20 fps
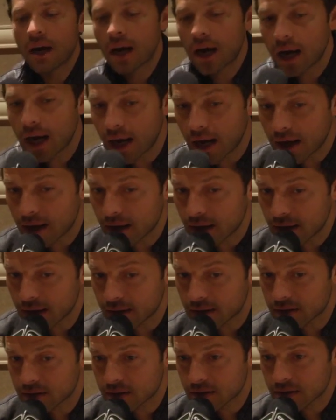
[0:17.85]

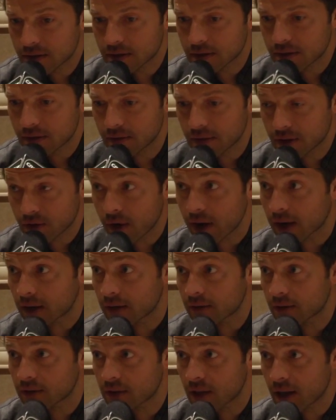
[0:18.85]
It's
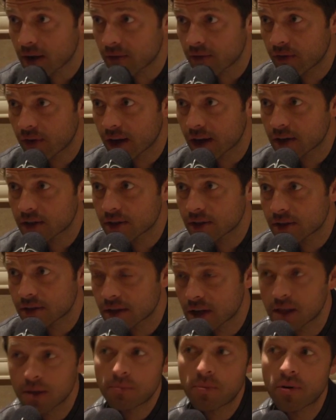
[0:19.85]
great. There's a lot of advantages:
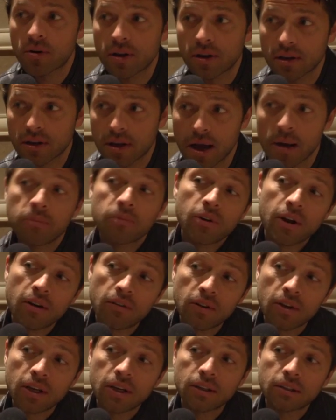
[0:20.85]
teleporting, time
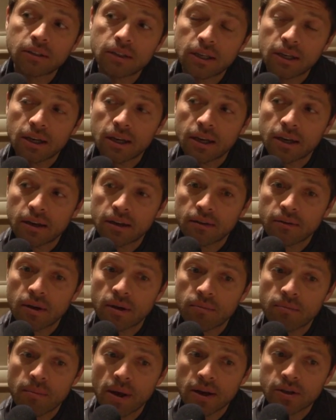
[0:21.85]
traveling,
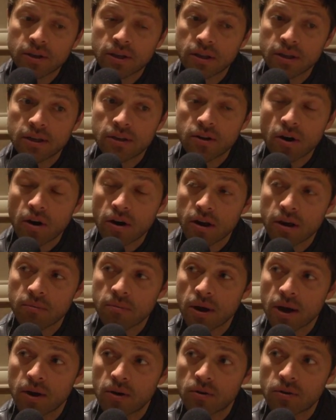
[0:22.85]
magically
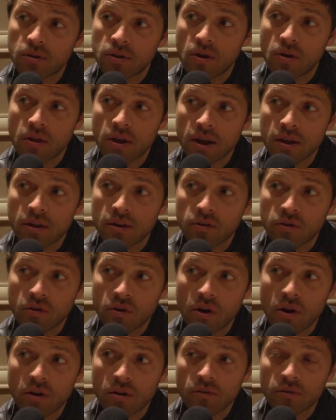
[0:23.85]
darning my own clothing. These
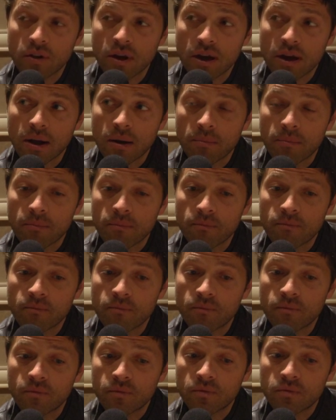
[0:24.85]
are all
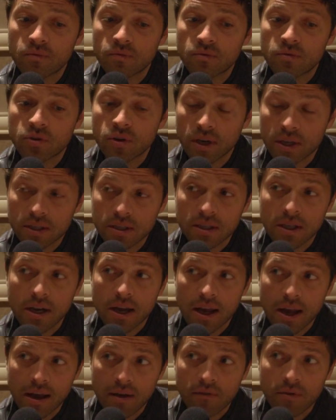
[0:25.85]
tricks that
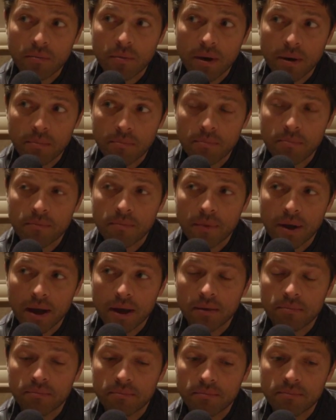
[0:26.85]
I have in
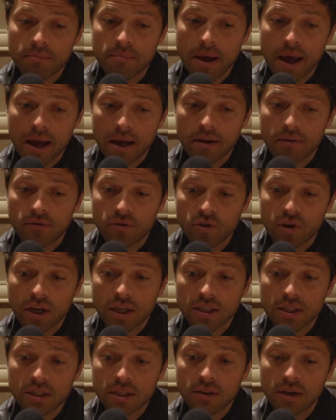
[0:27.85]
my bag of
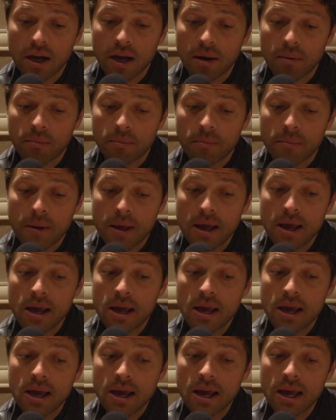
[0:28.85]
tricks,
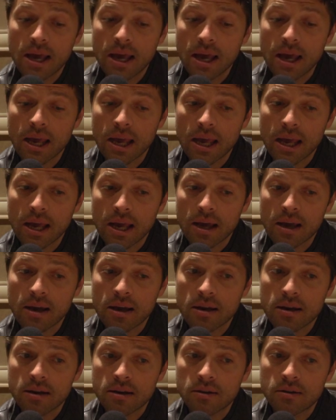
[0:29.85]

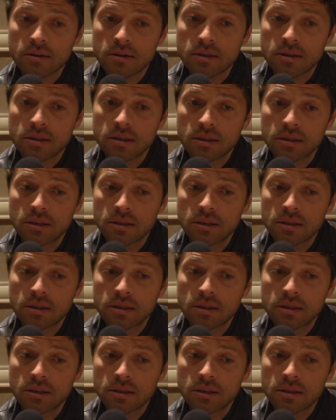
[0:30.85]
and